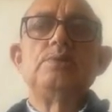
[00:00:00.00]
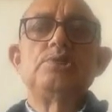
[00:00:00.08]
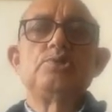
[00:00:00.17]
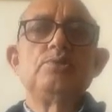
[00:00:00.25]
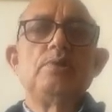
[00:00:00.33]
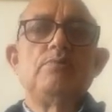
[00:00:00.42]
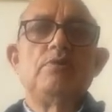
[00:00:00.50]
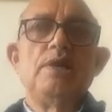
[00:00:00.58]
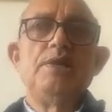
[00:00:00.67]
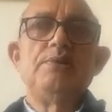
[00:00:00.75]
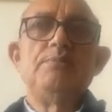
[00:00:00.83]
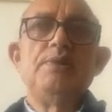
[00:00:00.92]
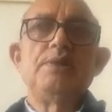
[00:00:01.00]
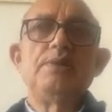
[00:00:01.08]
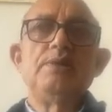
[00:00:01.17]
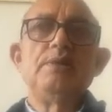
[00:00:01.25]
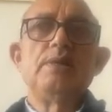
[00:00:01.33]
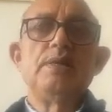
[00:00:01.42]
it should avoid
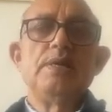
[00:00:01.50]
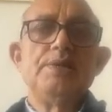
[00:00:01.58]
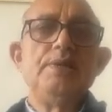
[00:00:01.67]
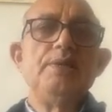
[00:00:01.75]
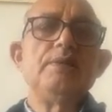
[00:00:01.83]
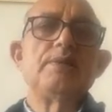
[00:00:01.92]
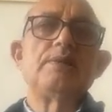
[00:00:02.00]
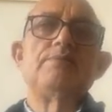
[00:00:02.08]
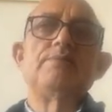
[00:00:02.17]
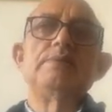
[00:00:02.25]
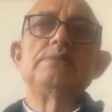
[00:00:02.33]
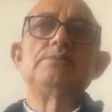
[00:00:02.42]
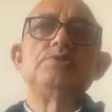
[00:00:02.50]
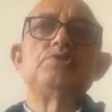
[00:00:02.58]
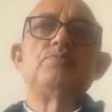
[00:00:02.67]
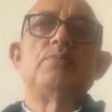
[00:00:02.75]
making any reference which